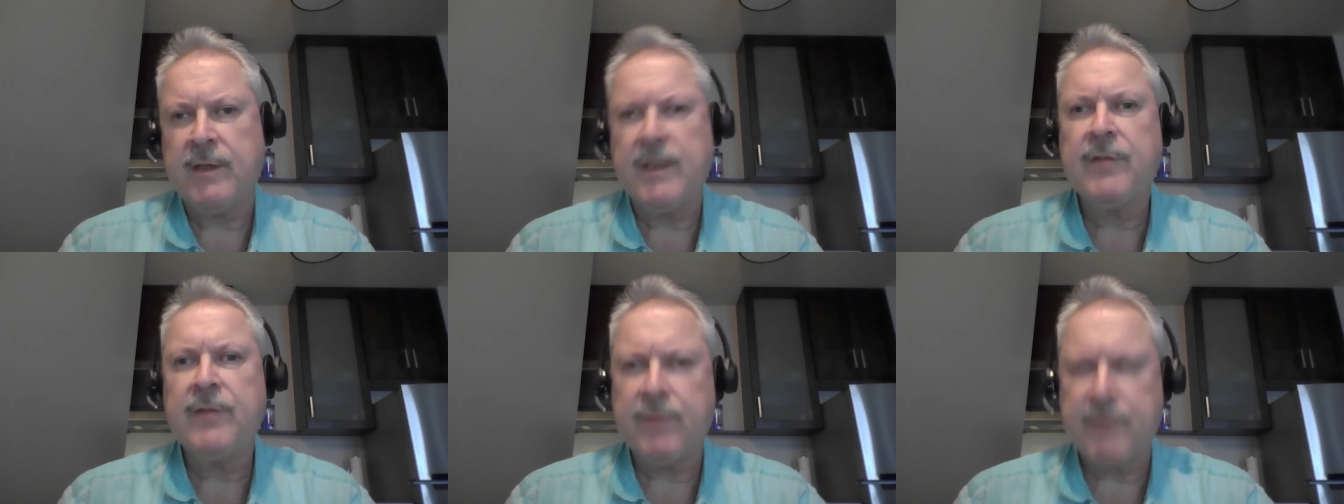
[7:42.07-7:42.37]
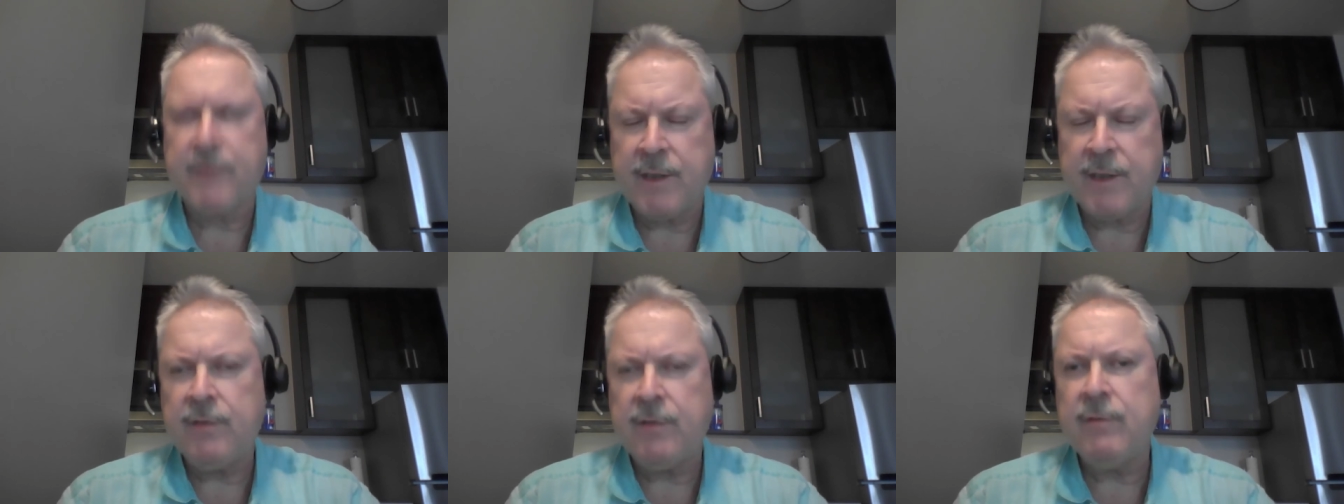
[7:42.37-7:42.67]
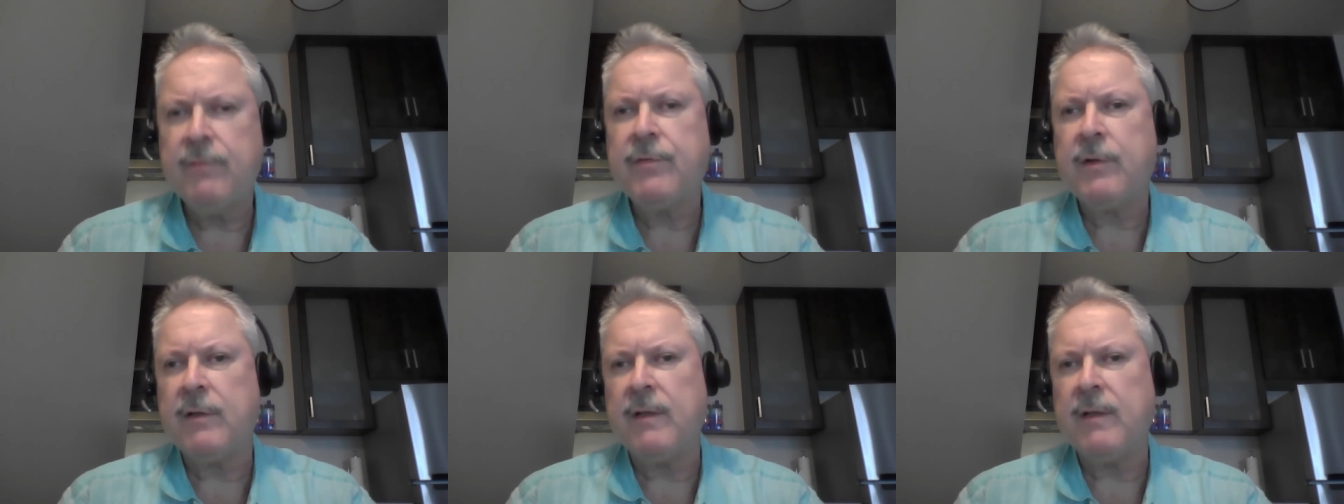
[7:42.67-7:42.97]
That's what they do
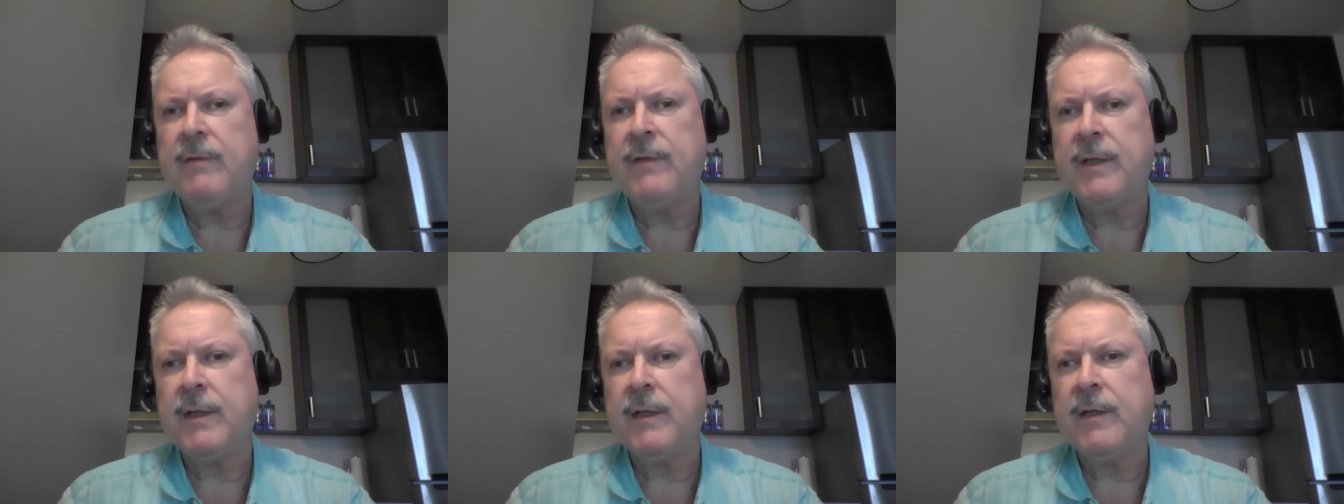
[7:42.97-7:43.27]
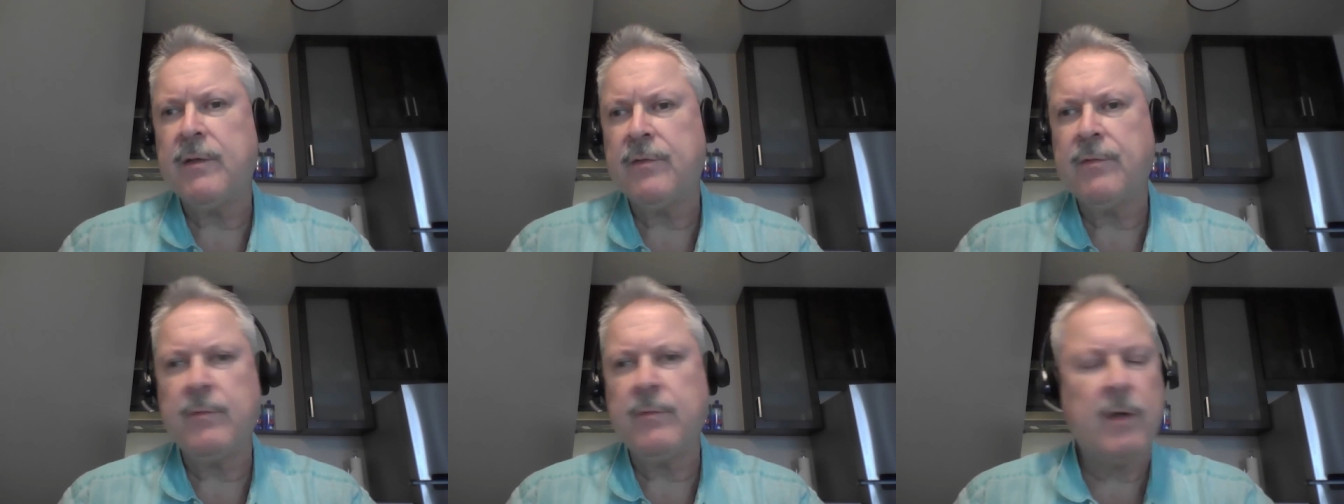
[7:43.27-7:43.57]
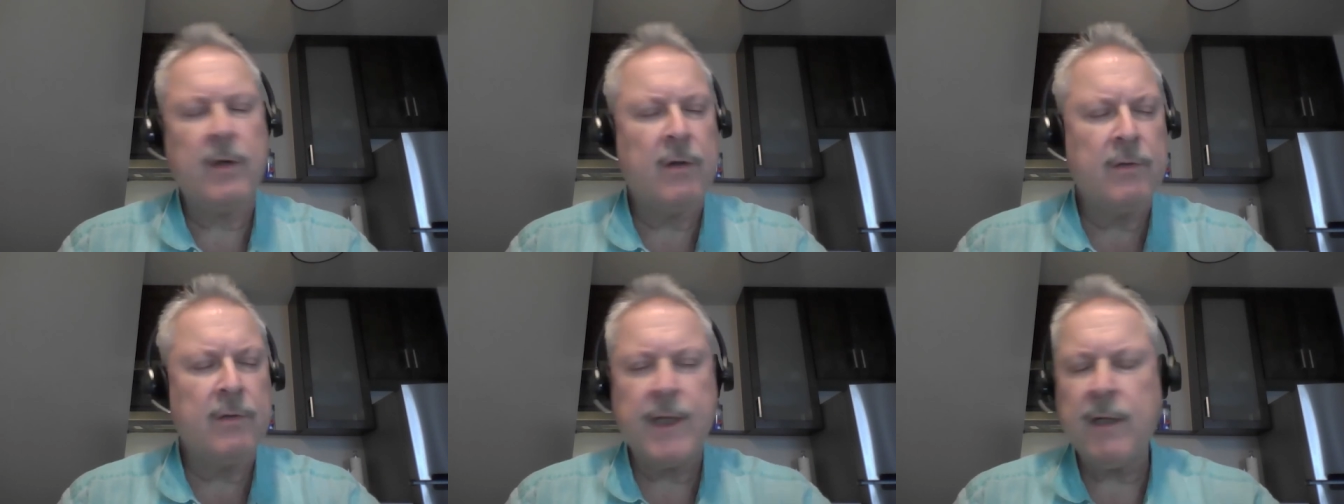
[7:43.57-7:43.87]
for a living, is
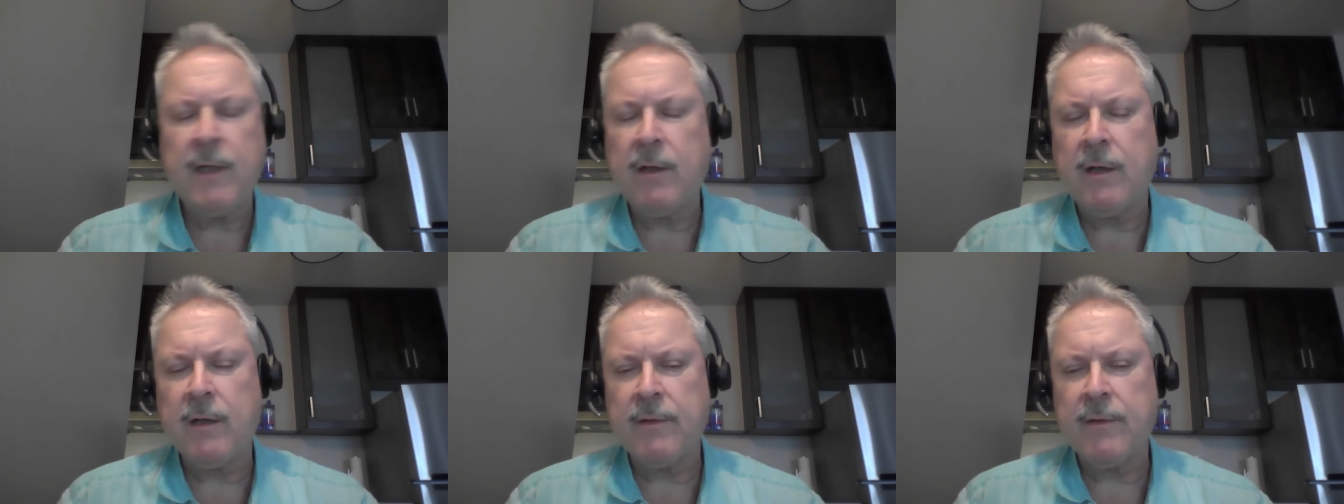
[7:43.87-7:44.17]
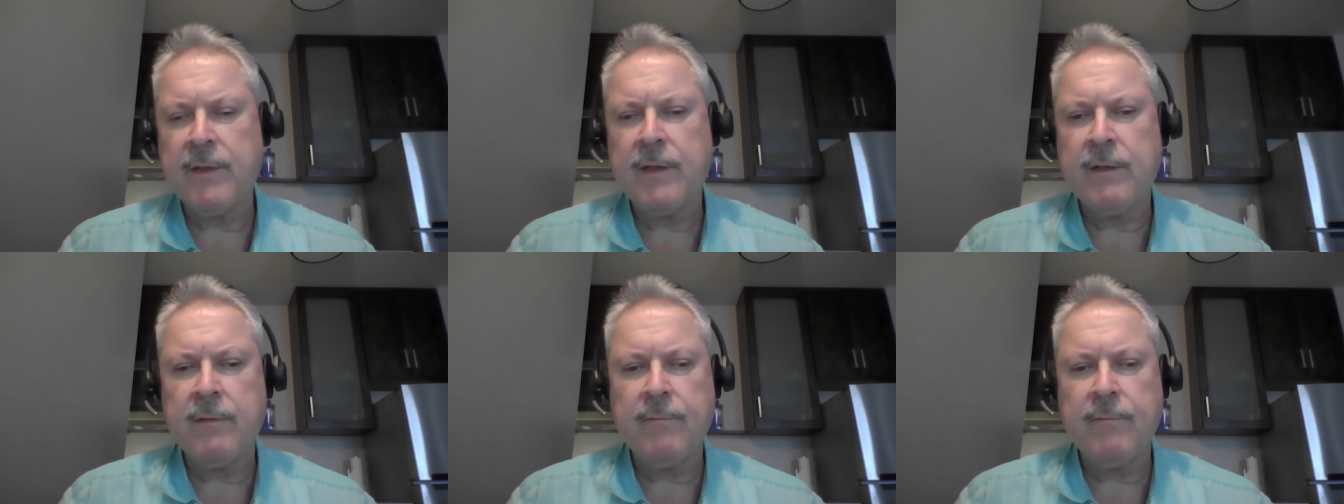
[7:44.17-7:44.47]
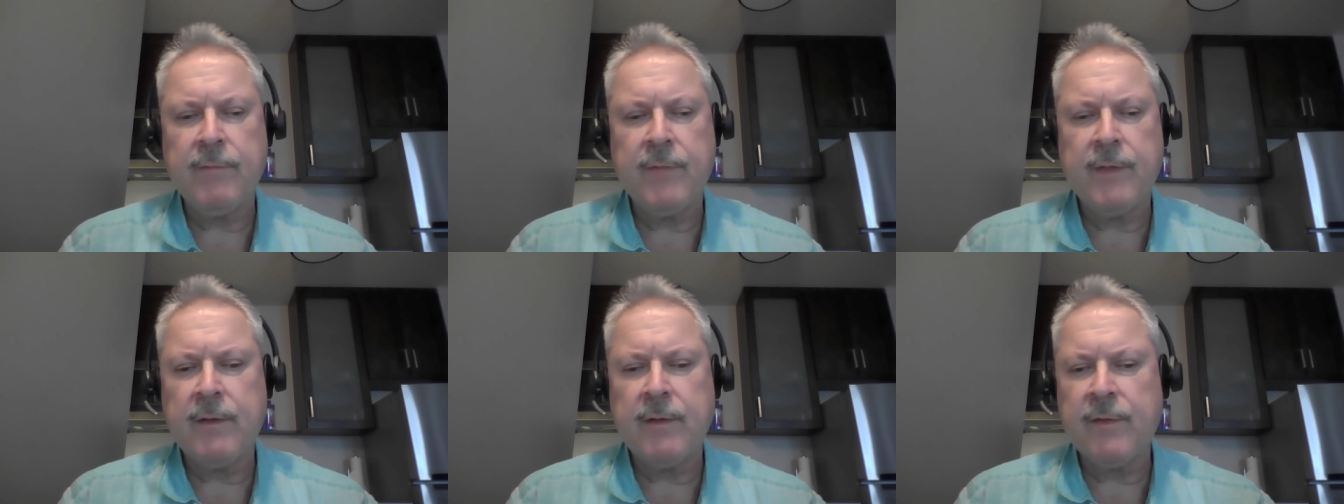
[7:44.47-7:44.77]
all day long. They're
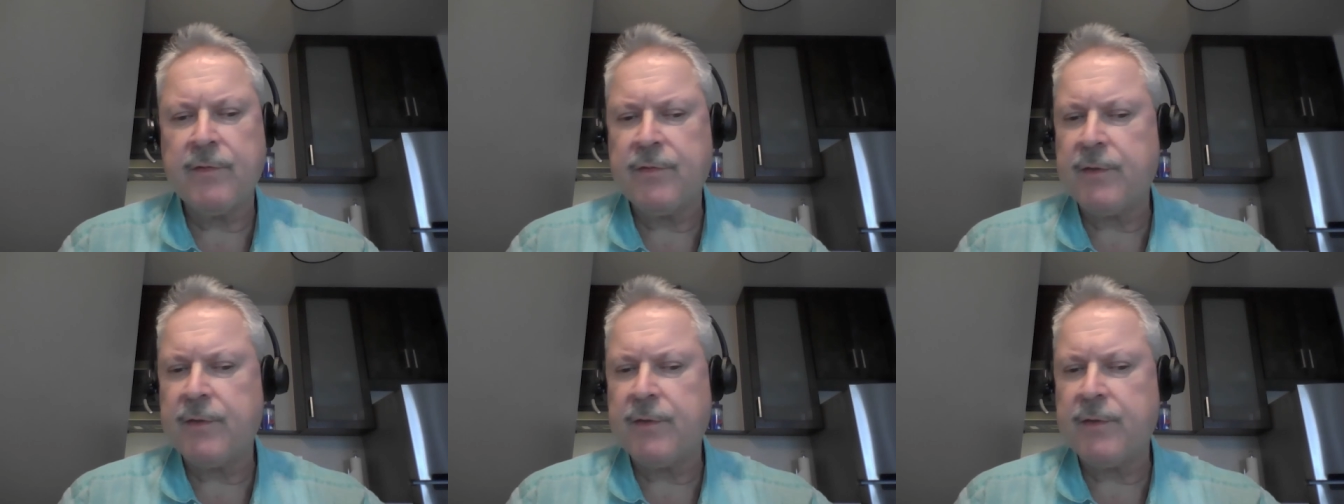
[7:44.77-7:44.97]
the